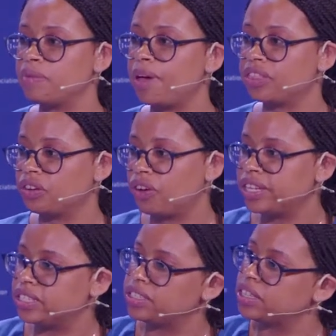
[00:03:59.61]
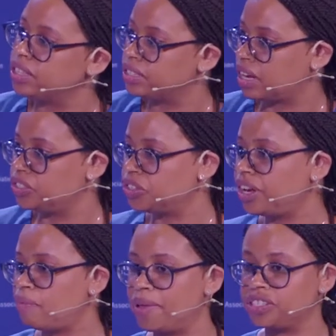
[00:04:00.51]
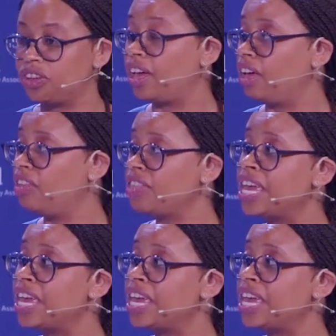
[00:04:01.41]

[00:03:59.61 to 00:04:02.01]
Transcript: about the crisis in this country on mental health,